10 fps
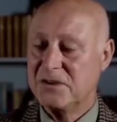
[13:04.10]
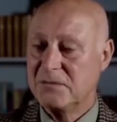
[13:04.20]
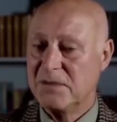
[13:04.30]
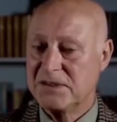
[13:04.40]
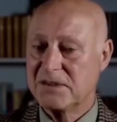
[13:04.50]
you, the
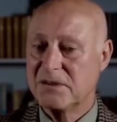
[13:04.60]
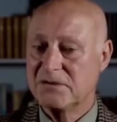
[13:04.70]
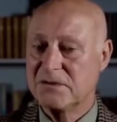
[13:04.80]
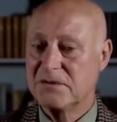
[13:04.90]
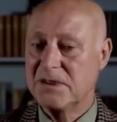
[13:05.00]

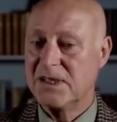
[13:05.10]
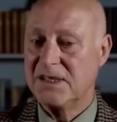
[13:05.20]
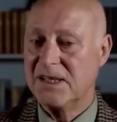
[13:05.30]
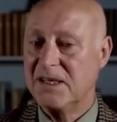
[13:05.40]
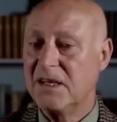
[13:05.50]
mitochondrial
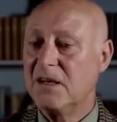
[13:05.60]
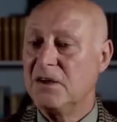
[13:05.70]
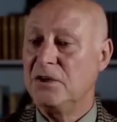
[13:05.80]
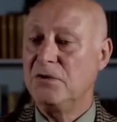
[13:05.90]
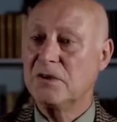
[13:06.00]
DNA,
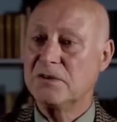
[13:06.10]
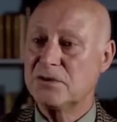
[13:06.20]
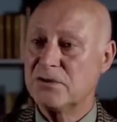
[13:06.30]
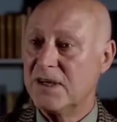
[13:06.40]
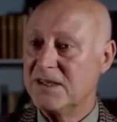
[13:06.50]
you can
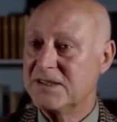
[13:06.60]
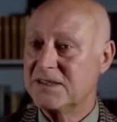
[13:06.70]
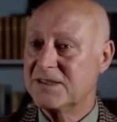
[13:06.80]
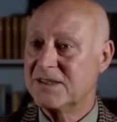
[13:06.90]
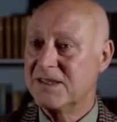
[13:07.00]

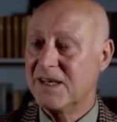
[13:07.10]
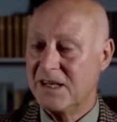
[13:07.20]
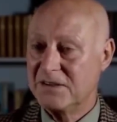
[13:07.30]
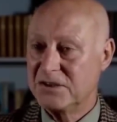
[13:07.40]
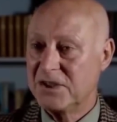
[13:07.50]
trace
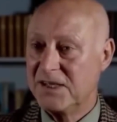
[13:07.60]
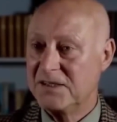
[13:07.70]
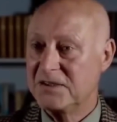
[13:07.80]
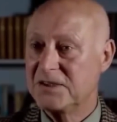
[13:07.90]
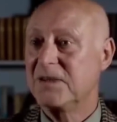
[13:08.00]

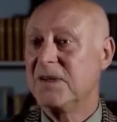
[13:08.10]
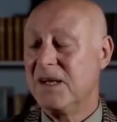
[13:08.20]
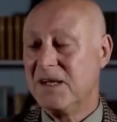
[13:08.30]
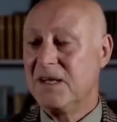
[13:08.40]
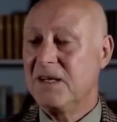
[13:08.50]
unchanged
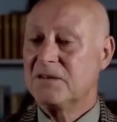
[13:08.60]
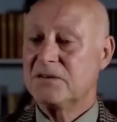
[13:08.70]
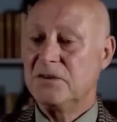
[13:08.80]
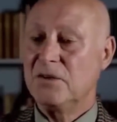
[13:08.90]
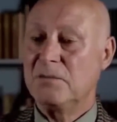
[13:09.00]

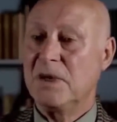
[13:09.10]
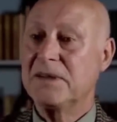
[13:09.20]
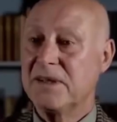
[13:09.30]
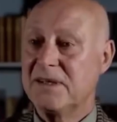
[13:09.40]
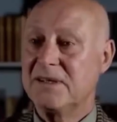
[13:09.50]
to your
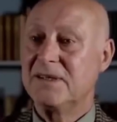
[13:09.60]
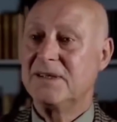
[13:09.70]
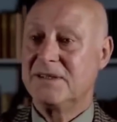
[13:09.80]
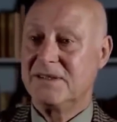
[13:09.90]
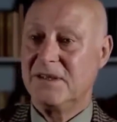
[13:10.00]
mother,
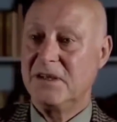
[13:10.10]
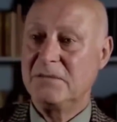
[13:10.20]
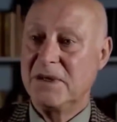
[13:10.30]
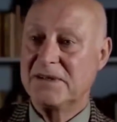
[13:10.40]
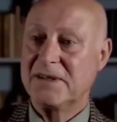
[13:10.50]
her
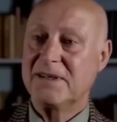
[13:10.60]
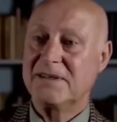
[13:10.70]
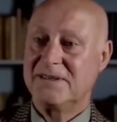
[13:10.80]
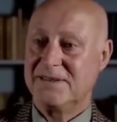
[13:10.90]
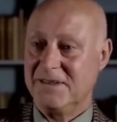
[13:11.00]
mother,
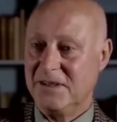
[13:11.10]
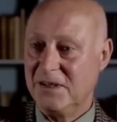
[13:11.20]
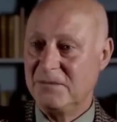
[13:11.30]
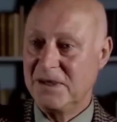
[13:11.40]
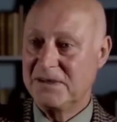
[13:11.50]

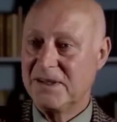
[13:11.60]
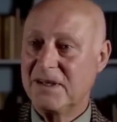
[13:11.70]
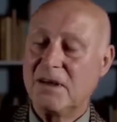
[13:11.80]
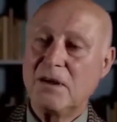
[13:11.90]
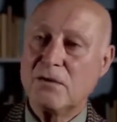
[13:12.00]
her
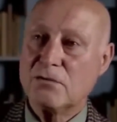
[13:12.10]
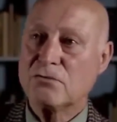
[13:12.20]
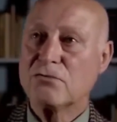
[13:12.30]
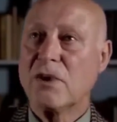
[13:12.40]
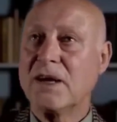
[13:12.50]
mother,
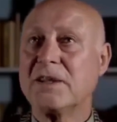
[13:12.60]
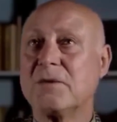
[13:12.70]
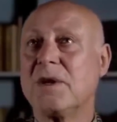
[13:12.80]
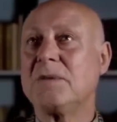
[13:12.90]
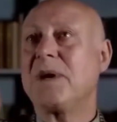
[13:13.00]
right the
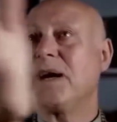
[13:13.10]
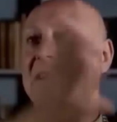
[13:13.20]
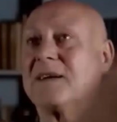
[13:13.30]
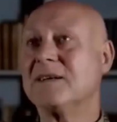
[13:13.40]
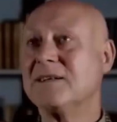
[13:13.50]
way
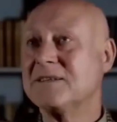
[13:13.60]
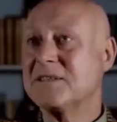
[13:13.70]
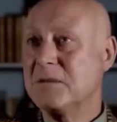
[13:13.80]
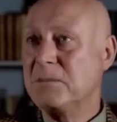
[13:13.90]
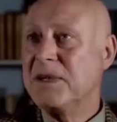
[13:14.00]
back
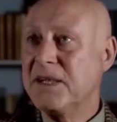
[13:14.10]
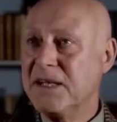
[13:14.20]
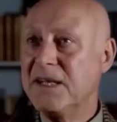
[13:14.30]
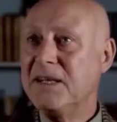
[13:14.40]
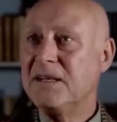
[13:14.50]
to the
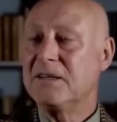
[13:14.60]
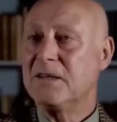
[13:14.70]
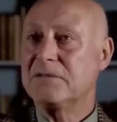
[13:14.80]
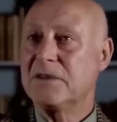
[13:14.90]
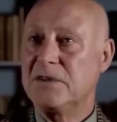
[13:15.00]
beginning
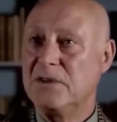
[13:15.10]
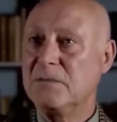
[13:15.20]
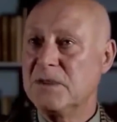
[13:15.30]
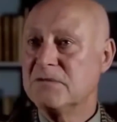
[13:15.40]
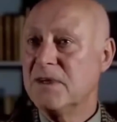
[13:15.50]
of the
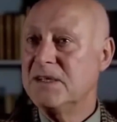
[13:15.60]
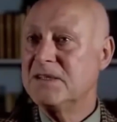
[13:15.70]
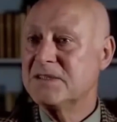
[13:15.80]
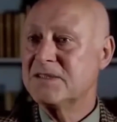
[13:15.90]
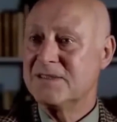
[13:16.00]
human
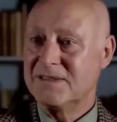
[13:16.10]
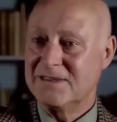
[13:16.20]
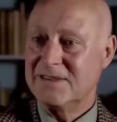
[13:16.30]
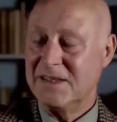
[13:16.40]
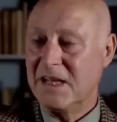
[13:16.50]
race
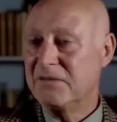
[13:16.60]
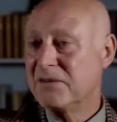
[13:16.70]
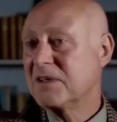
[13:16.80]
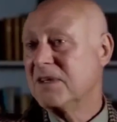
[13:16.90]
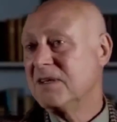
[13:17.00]
in
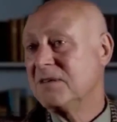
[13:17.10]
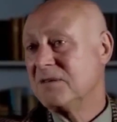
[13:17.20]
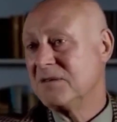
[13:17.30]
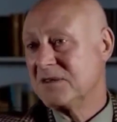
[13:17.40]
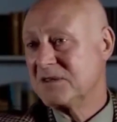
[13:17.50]
Africa,
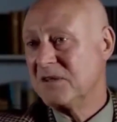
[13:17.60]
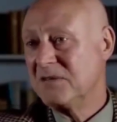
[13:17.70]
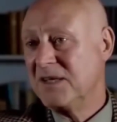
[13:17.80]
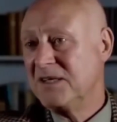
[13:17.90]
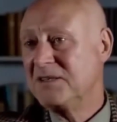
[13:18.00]
the
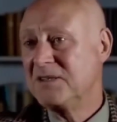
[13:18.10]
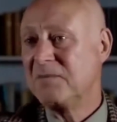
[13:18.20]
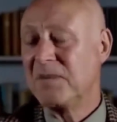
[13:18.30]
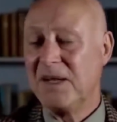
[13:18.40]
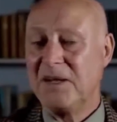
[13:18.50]
Stone Age.
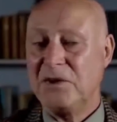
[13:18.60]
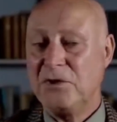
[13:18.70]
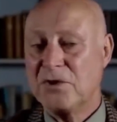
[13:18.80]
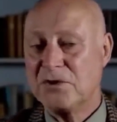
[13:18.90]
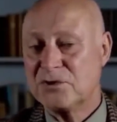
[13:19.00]

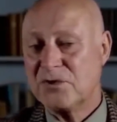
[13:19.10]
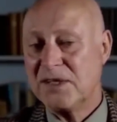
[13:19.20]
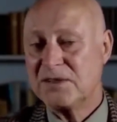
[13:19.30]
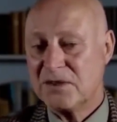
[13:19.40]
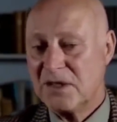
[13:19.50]
You can
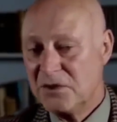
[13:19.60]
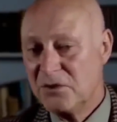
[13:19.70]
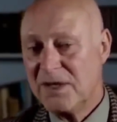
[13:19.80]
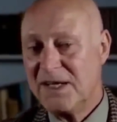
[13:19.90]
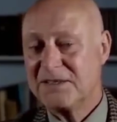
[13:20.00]
trace
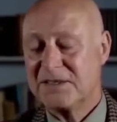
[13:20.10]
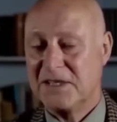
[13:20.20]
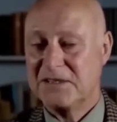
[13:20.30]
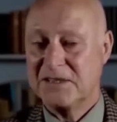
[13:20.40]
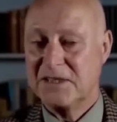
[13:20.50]
your
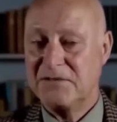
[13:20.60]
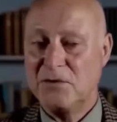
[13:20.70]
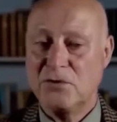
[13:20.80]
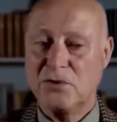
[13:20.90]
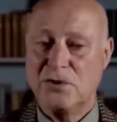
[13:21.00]
ancestors, if
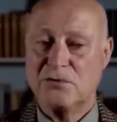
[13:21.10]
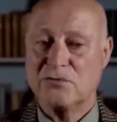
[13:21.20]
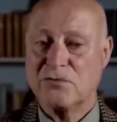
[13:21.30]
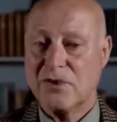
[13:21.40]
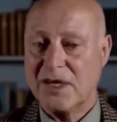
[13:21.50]
you could,
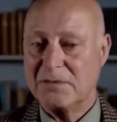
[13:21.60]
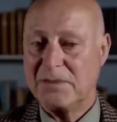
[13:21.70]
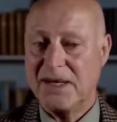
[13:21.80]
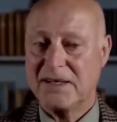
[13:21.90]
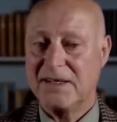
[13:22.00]
right
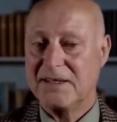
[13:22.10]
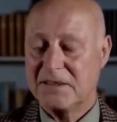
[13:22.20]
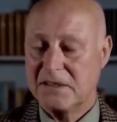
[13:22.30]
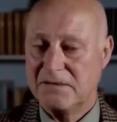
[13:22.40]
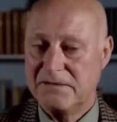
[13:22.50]
back
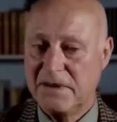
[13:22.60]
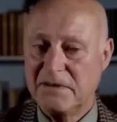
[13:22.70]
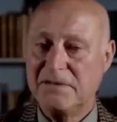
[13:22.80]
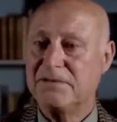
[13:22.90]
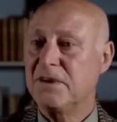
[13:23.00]
to the
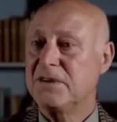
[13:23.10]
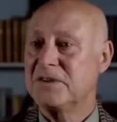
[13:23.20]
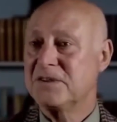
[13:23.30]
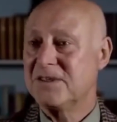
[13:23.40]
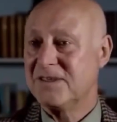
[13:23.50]
very
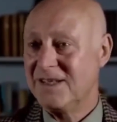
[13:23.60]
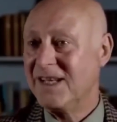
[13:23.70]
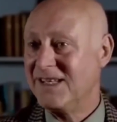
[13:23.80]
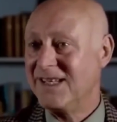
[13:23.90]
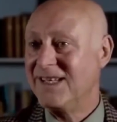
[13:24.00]
first
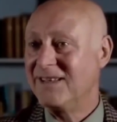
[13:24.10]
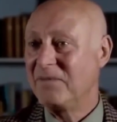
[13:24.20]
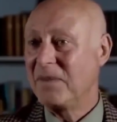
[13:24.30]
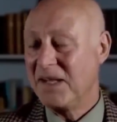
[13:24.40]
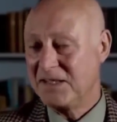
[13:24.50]
lady.
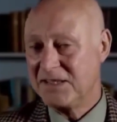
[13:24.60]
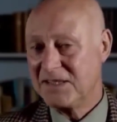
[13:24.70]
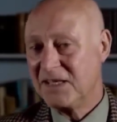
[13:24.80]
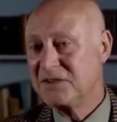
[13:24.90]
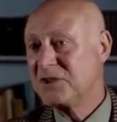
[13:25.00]
It
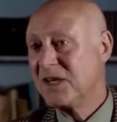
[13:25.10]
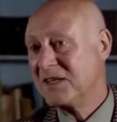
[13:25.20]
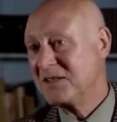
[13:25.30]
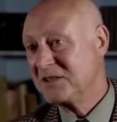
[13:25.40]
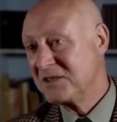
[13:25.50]
is
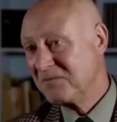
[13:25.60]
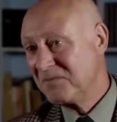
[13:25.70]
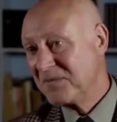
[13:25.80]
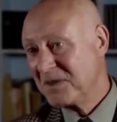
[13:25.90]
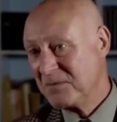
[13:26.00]
unchanged,
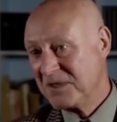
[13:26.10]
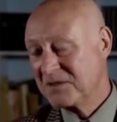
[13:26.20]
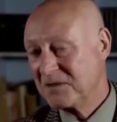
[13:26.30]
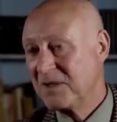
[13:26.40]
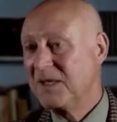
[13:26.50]
the
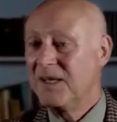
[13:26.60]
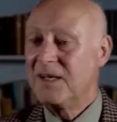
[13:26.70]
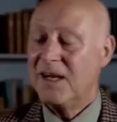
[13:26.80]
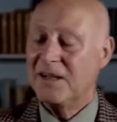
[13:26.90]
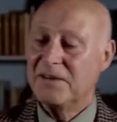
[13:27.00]
mitochondria.
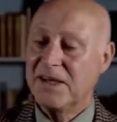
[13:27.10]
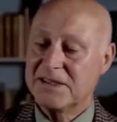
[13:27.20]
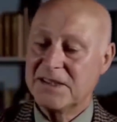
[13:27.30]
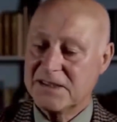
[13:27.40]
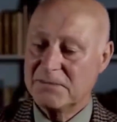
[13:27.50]
And
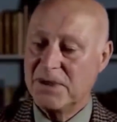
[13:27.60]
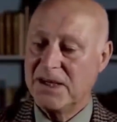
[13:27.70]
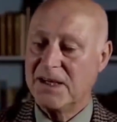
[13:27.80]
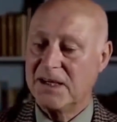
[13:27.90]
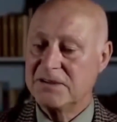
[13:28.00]
that is
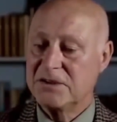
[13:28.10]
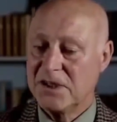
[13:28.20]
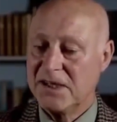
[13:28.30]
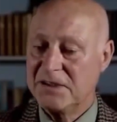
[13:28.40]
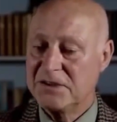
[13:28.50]
being
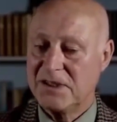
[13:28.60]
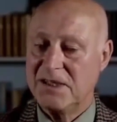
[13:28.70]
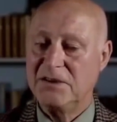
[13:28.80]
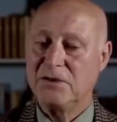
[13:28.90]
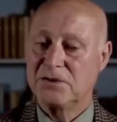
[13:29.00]
unchanged
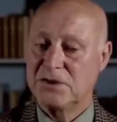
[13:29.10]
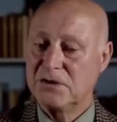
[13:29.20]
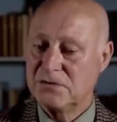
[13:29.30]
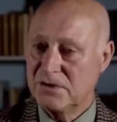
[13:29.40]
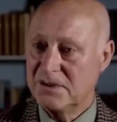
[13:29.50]
in your
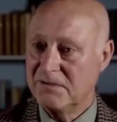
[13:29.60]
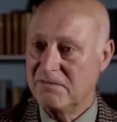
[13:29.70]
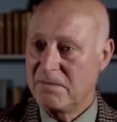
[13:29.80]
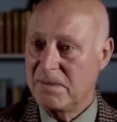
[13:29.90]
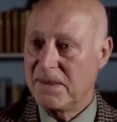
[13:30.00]
children,
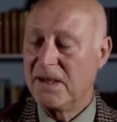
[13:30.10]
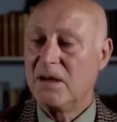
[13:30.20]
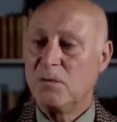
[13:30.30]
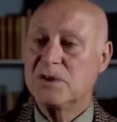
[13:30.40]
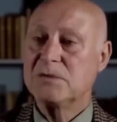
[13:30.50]

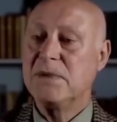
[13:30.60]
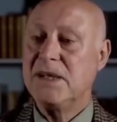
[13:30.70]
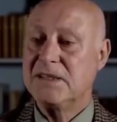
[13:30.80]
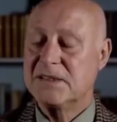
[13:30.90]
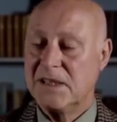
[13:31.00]
which
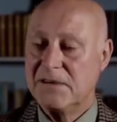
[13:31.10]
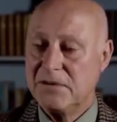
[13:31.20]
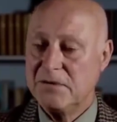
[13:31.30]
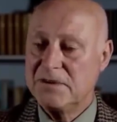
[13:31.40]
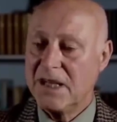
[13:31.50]
means
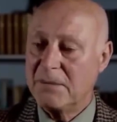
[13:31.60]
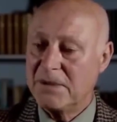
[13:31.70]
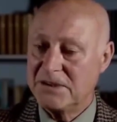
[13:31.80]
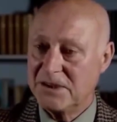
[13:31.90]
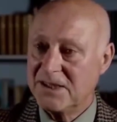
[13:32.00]
if you
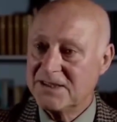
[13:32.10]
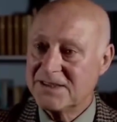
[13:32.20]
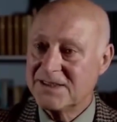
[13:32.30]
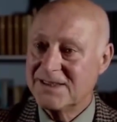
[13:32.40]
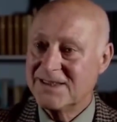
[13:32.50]
damage
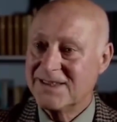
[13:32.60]
it,